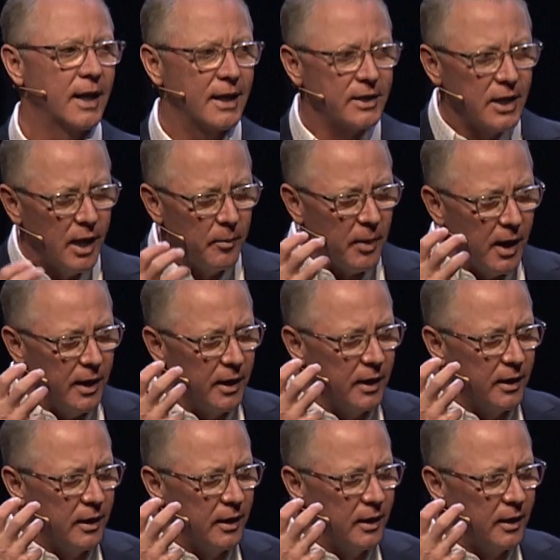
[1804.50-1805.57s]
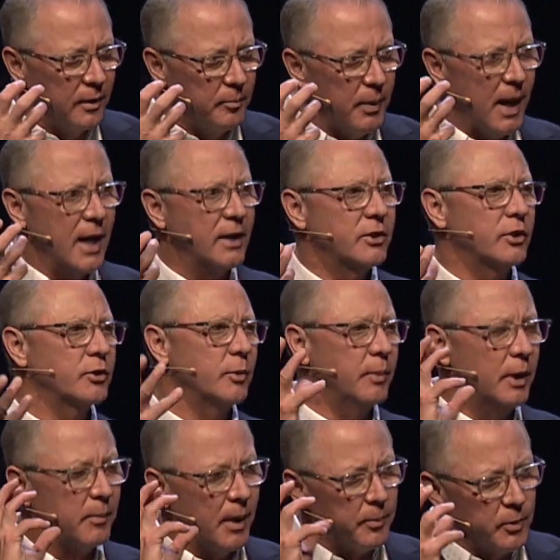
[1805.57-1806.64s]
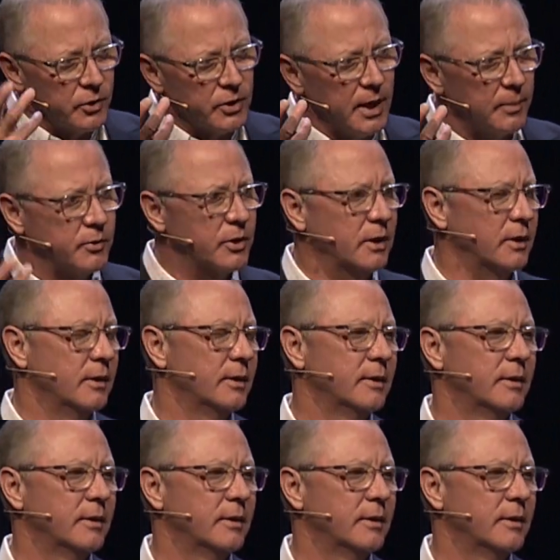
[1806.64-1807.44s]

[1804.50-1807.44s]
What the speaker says: That's how my biases will be in my perception.